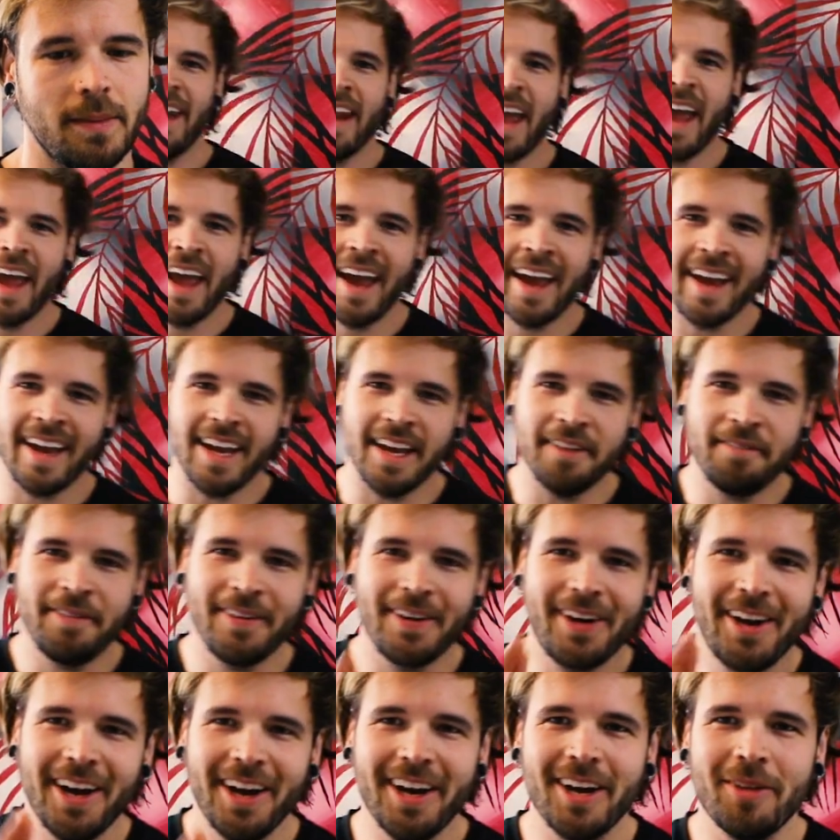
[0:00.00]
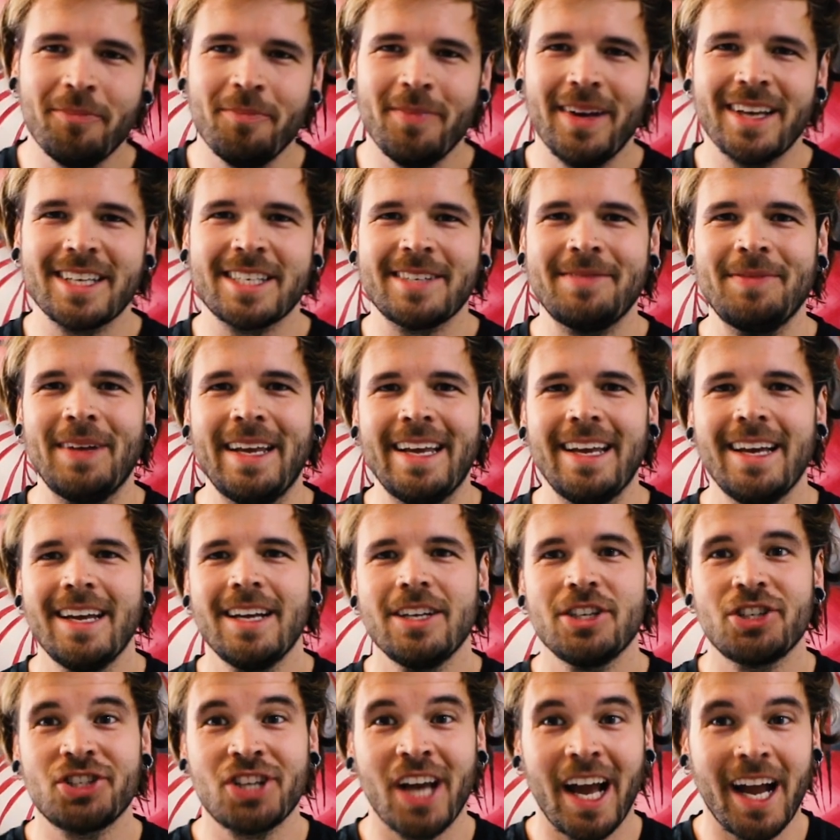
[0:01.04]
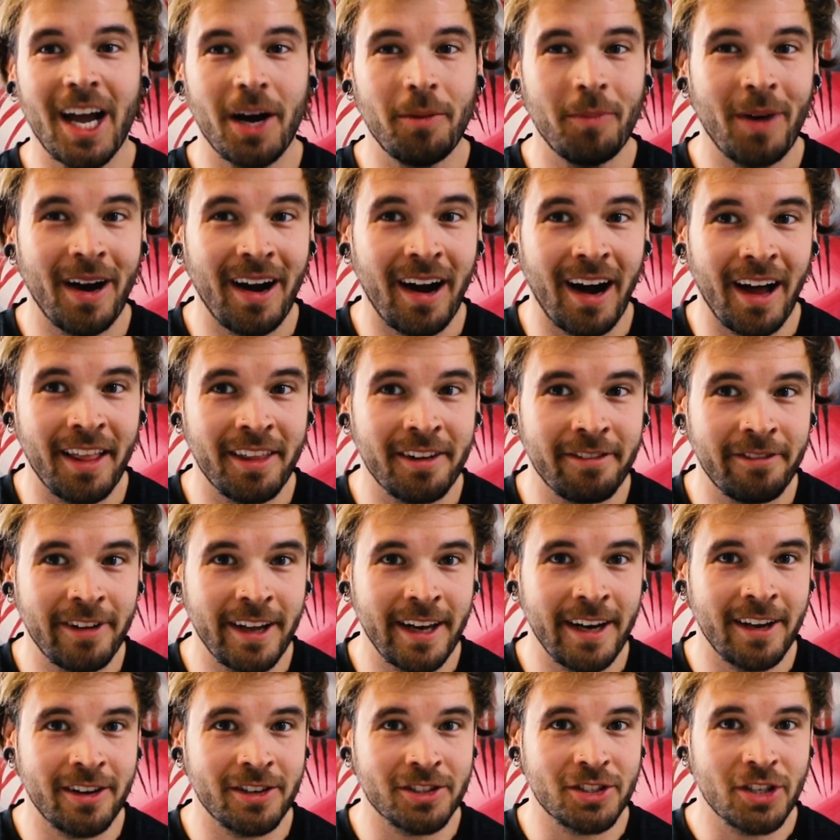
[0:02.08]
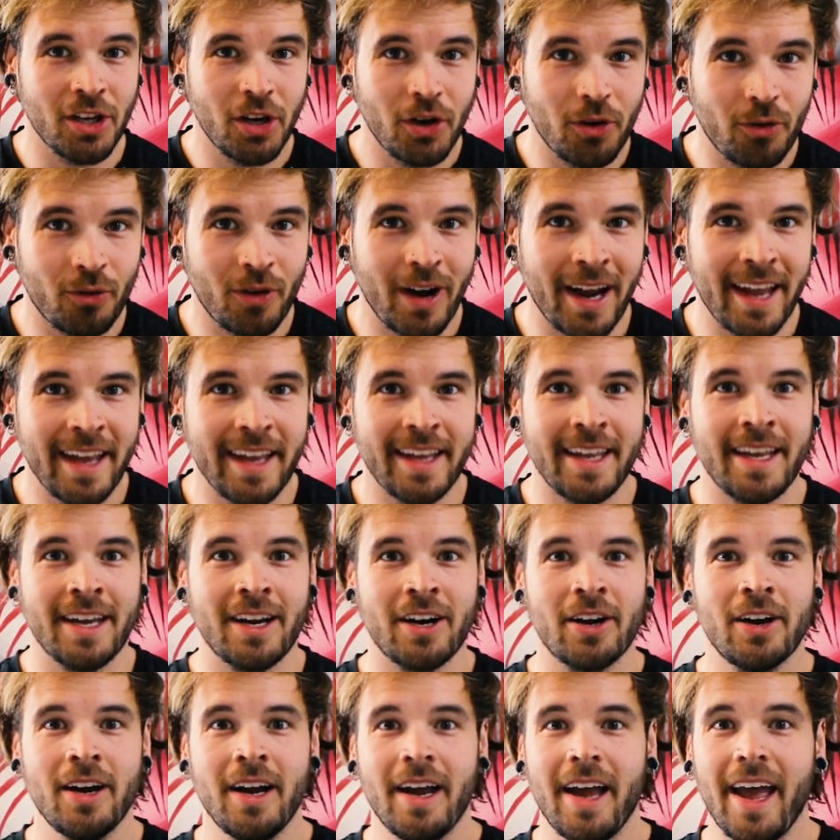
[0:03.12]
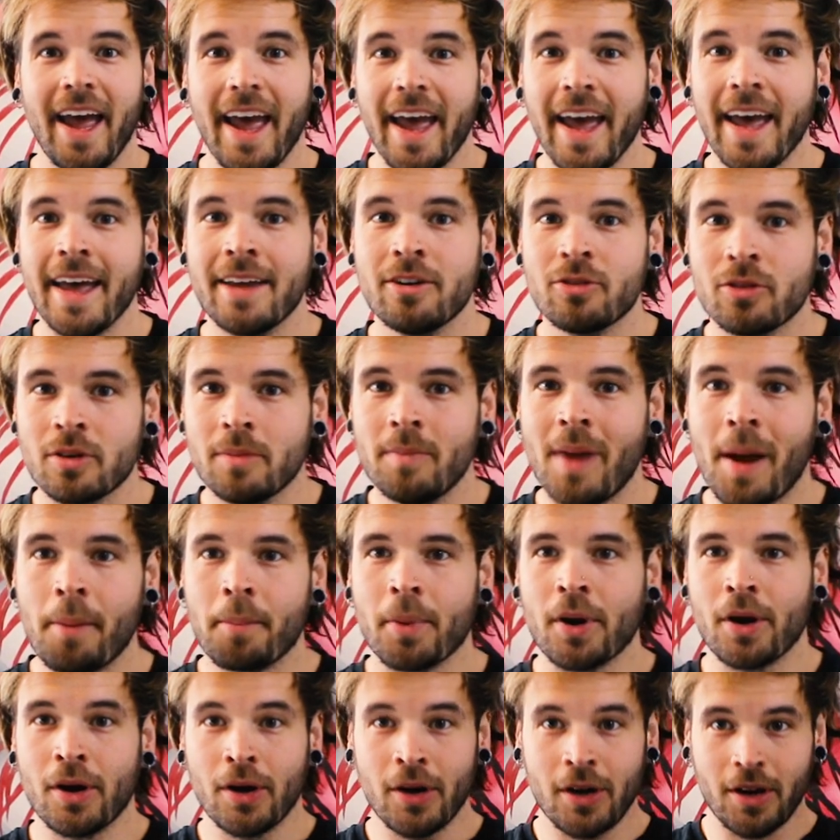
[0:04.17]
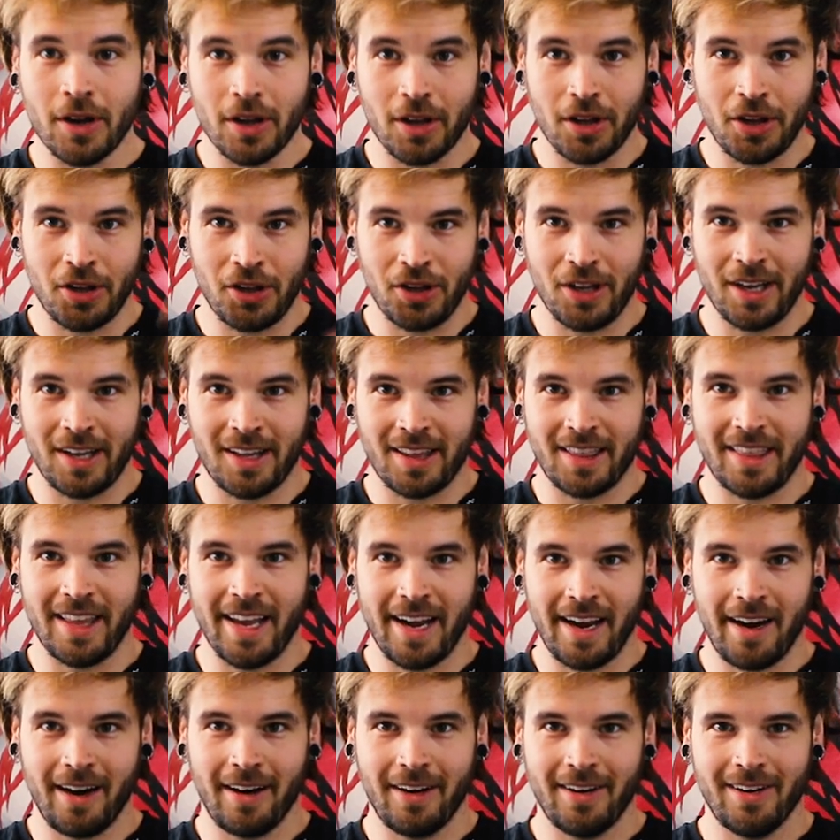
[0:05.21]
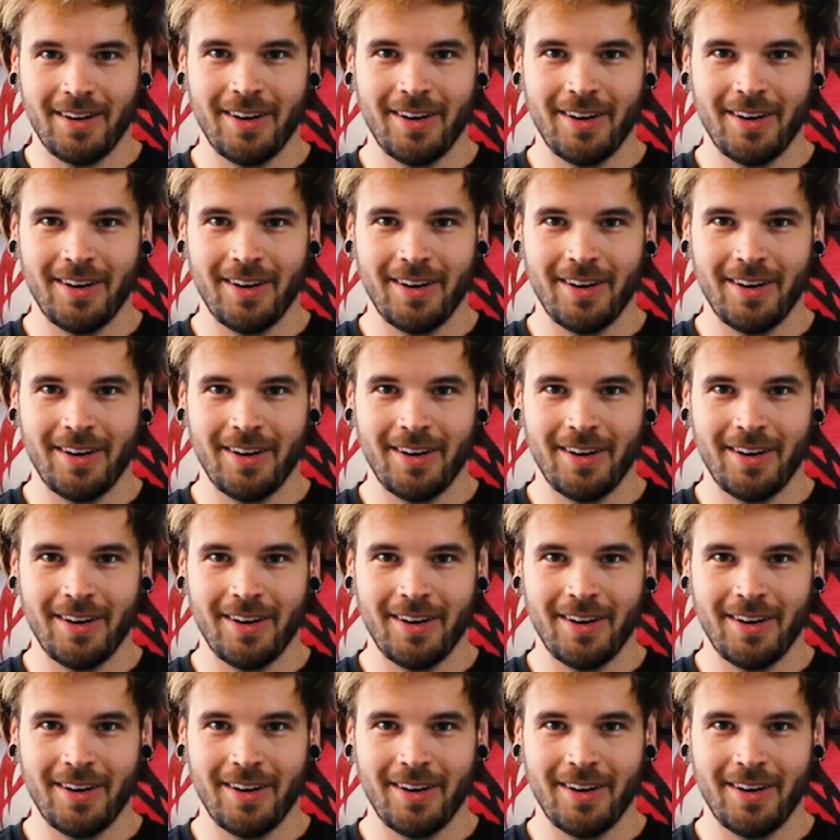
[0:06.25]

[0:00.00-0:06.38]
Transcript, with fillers: And hey, if you're gonna miss me, check out my other videos right here. And remember, click there.